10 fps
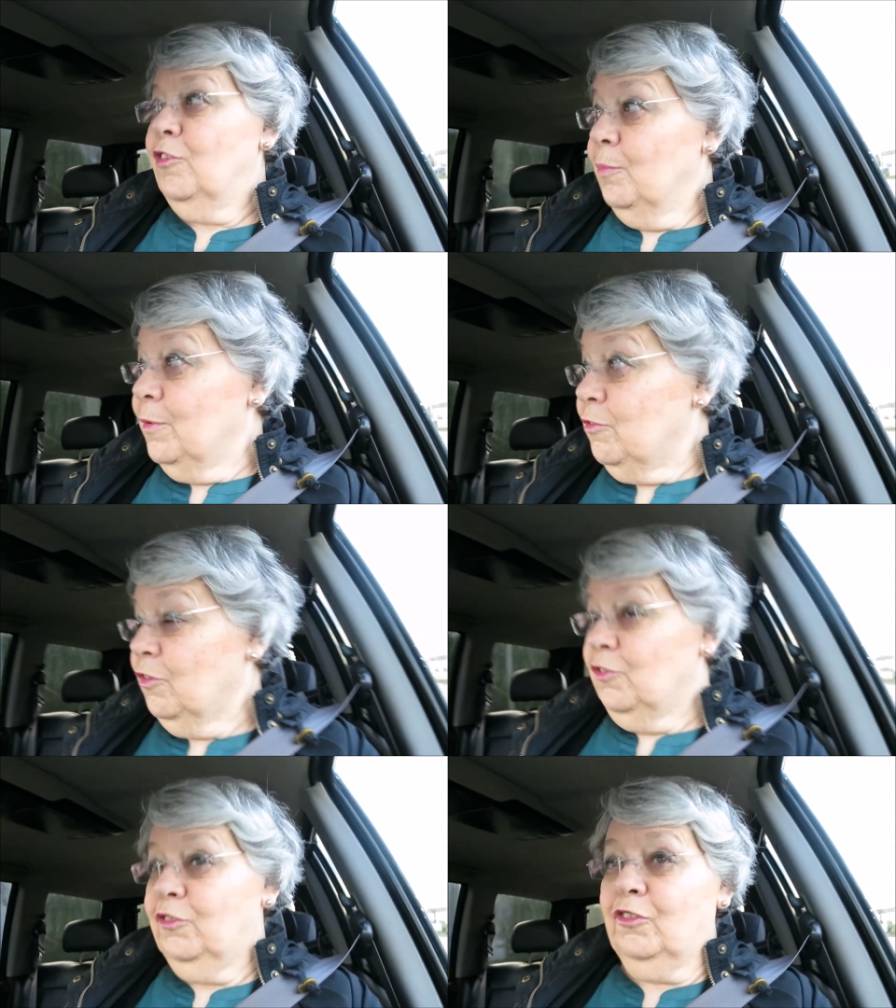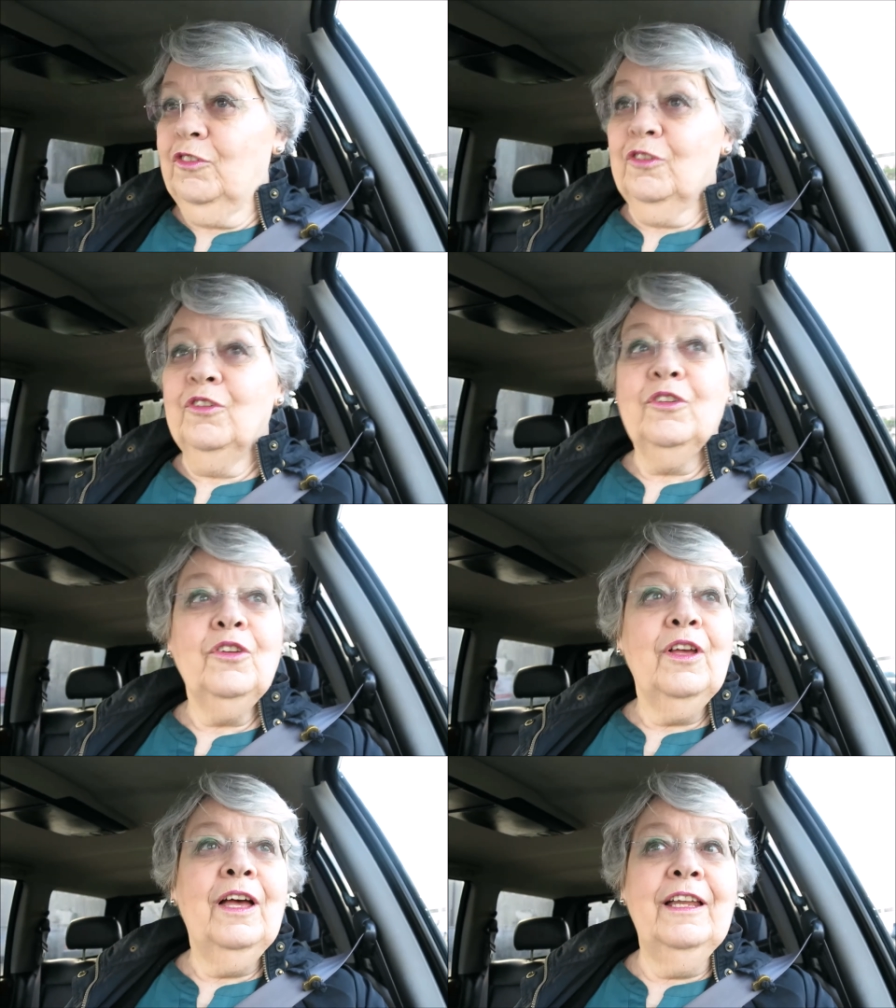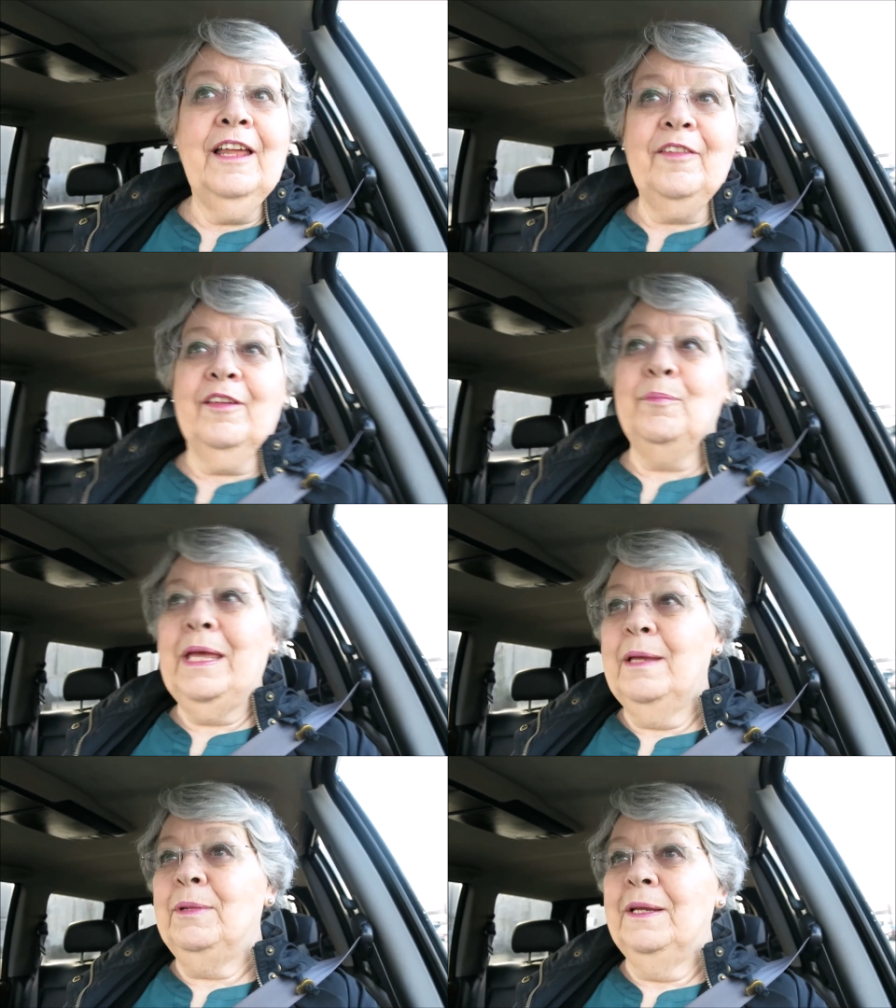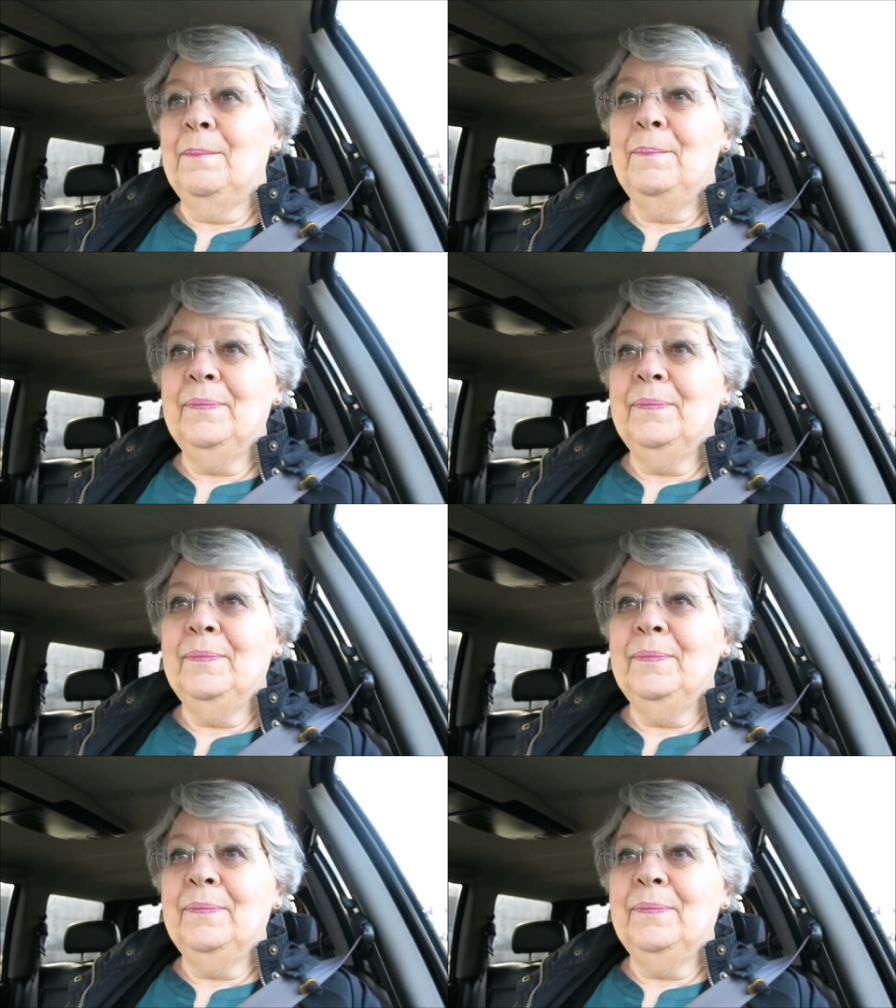to produce another baby.